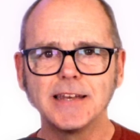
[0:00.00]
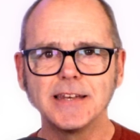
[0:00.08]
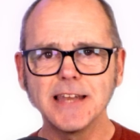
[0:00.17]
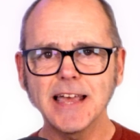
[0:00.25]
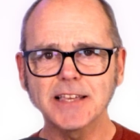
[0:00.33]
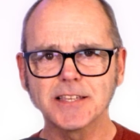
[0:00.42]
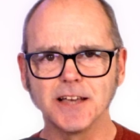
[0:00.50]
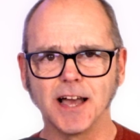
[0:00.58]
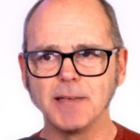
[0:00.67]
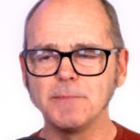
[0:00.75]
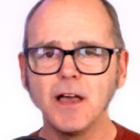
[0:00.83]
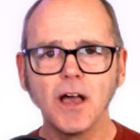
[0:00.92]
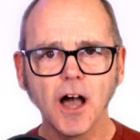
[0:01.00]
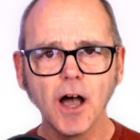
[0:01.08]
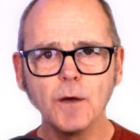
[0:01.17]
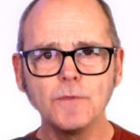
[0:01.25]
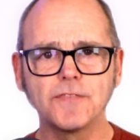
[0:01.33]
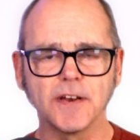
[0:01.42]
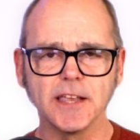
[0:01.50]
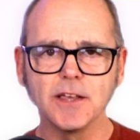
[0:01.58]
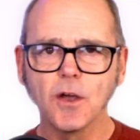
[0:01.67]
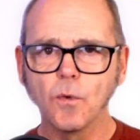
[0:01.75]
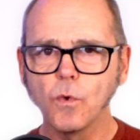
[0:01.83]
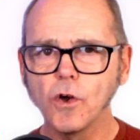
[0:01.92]
Next time,
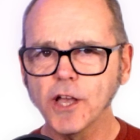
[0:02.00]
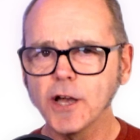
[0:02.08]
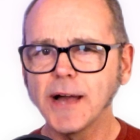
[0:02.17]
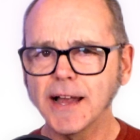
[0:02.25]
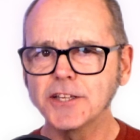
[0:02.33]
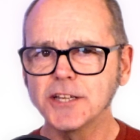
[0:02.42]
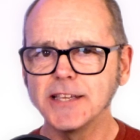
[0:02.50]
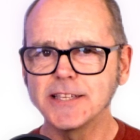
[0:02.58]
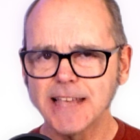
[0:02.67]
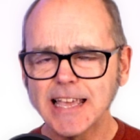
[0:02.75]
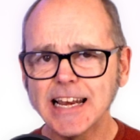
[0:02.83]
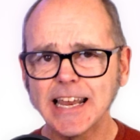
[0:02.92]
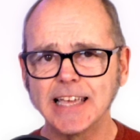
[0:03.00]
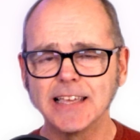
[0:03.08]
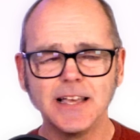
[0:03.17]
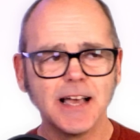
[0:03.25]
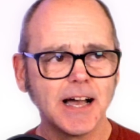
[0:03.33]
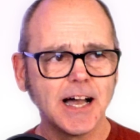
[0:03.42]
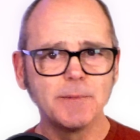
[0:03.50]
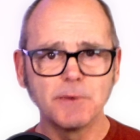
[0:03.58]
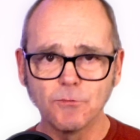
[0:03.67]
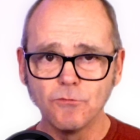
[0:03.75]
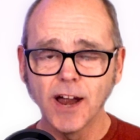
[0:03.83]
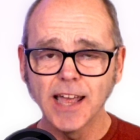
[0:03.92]
hopefully, we'll go actually sailing.
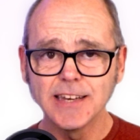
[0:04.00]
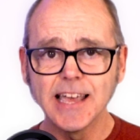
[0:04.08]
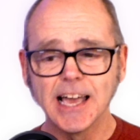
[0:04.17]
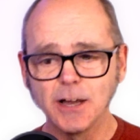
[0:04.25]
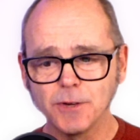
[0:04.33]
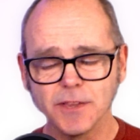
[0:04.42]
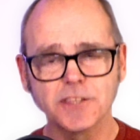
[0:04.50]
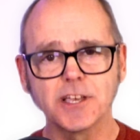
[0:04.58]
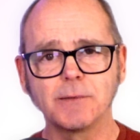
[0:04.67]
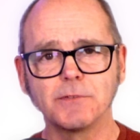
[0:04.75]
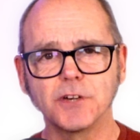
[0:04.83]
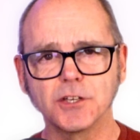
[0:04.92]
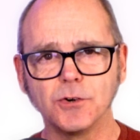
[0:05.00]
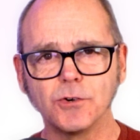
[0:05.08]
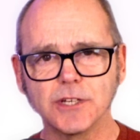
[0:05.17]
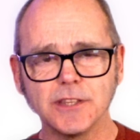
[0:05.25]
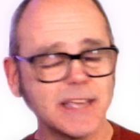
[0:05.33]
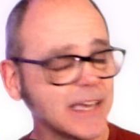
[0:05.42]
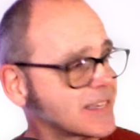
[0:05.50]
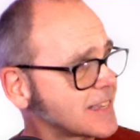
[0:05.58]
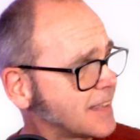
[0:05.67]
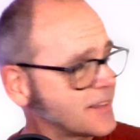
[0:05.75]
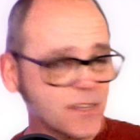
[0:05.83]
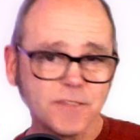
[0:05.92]
Right now, at the time of recording this,
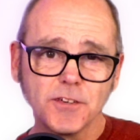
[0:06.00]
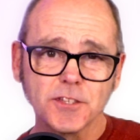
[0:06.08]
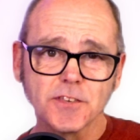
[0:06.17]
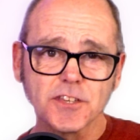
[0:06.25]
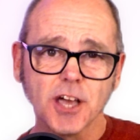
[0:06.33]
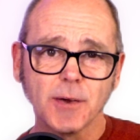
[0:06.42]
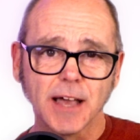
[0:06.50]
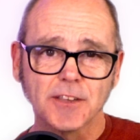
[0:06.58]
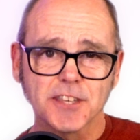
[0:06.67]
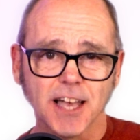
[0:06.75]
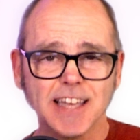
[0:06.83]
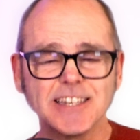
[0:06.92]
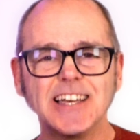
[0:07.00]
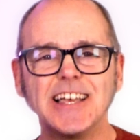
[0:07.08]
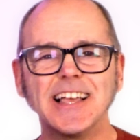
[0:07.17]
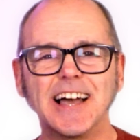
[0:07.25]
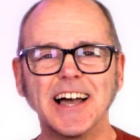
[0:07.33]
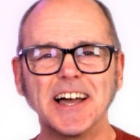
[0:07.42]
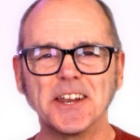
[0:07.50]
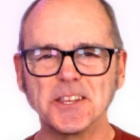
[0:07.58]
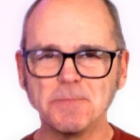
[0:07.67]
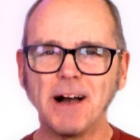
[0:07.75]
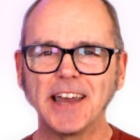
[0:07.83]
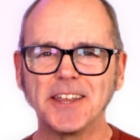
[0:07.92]
there's a foot of snow outside and
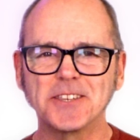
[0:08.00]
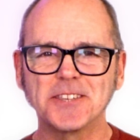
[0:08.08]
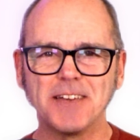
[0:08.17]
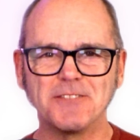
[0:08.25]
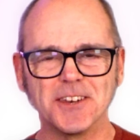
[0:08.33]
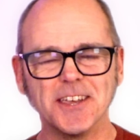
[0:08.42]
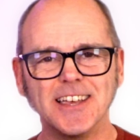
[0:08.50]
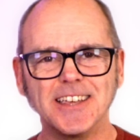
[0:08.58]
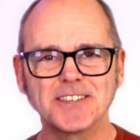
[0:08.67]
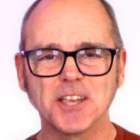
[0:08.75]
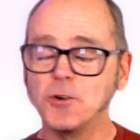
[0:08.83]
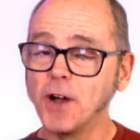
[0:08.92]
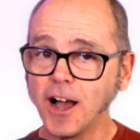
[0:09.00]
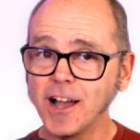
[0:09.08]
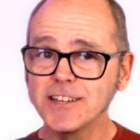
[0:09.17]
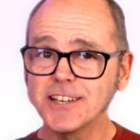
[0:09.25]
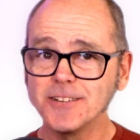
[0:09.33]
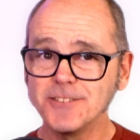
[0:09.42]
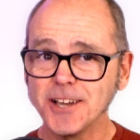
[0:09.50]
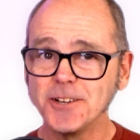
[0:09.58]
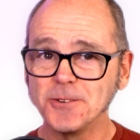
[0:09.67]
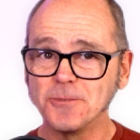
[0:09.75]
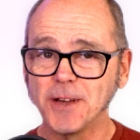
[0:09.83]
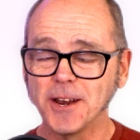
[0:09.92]
it's -7. So I don't
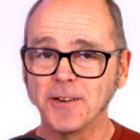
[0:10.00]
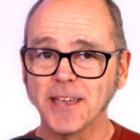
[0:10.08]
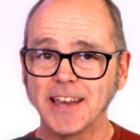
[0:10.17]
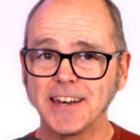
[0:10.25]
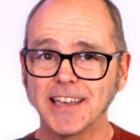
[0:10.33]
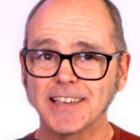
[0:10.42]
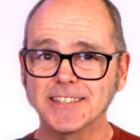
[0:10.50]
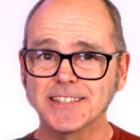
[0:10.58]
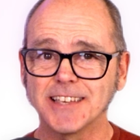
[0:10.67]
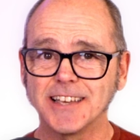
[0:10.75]
know when I'll get next